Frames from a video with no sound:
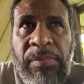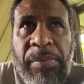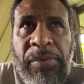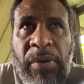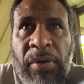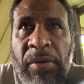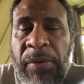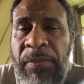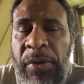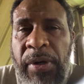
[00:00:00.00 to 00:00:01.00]
So
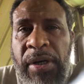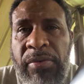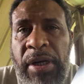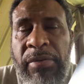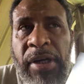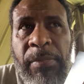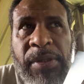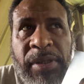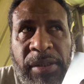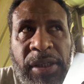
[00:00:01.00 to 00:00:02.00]
if you want to really be
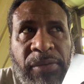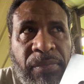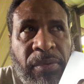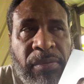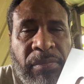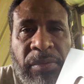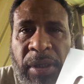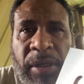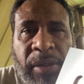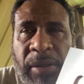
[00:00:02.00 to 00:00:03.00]
successful,
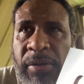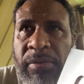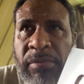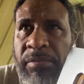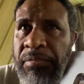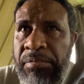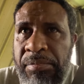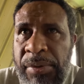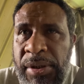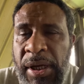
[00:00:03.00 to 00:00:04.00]

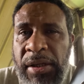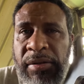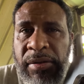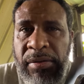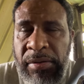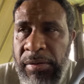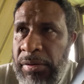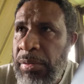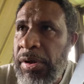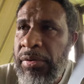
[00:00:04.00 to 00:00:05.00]
start
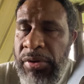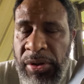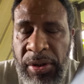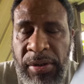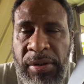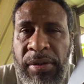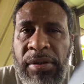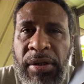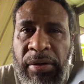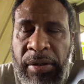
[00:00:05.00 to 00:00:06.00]
doing research,
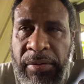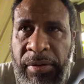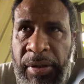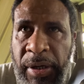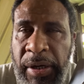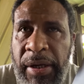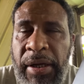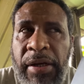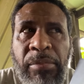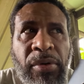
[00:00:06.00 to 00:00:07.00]

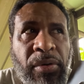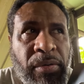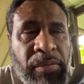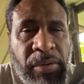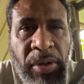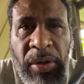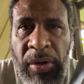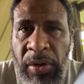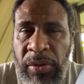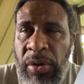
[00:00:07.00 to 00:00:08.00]
learn more,
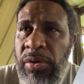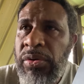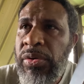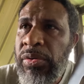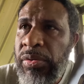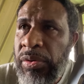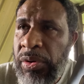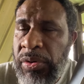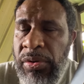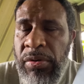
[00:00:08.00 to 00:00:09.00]
go to
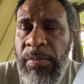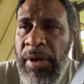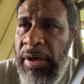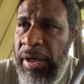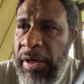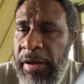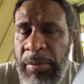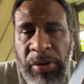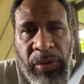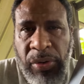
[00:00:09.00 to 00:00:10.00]
YouTube and learn
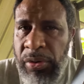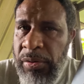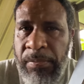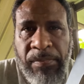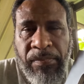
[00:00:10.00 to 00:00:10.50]
about YouTube.